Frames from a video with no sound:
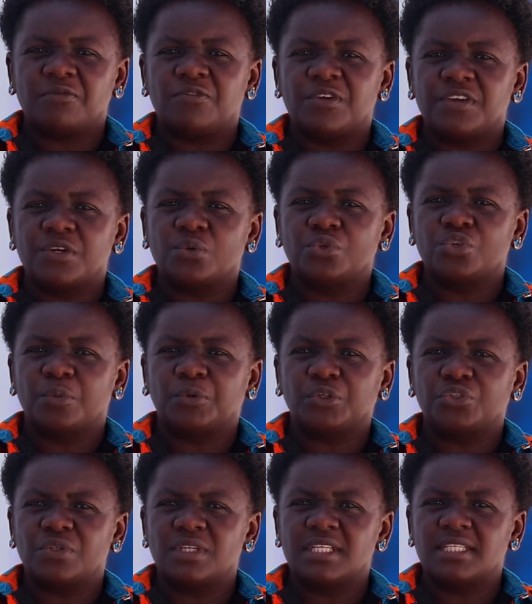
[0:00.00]
very good
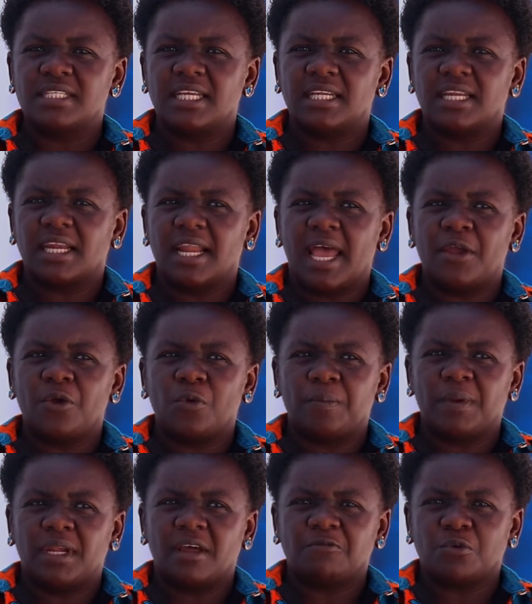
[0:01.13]
opportunity and an
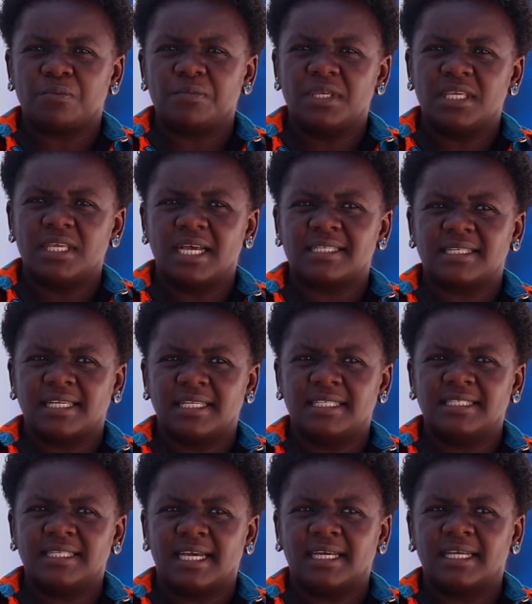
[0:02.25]
eye-opener for me as a
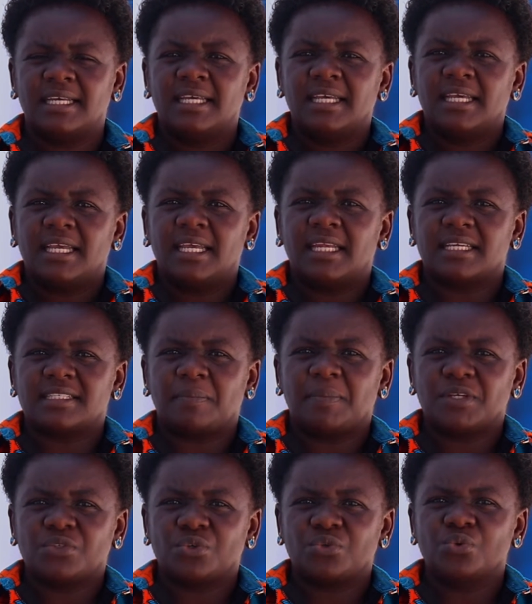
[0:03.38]
leader and as a
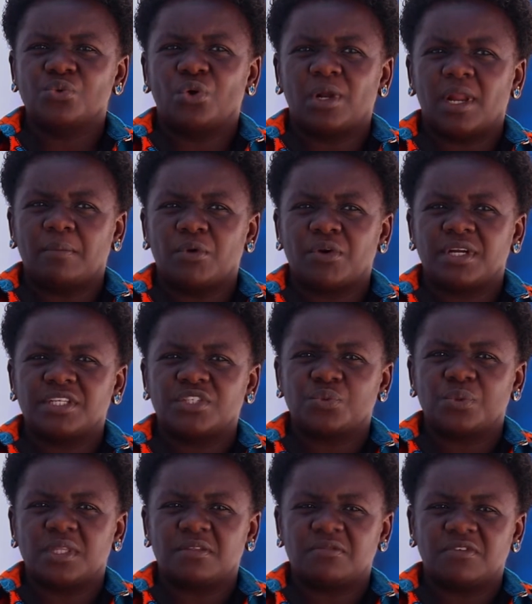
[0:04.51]
person who
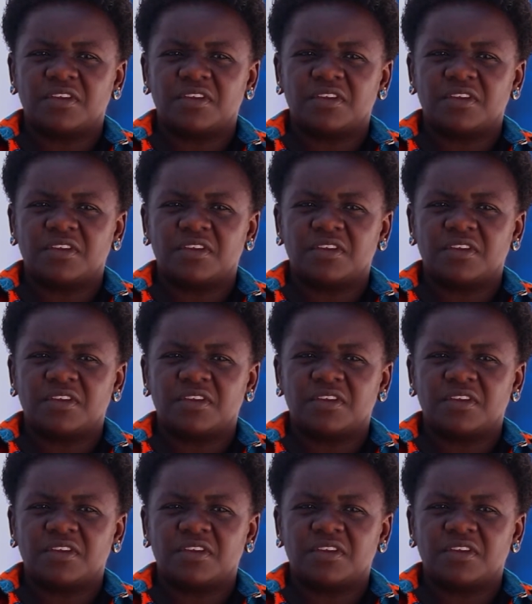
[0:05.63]
collaborates with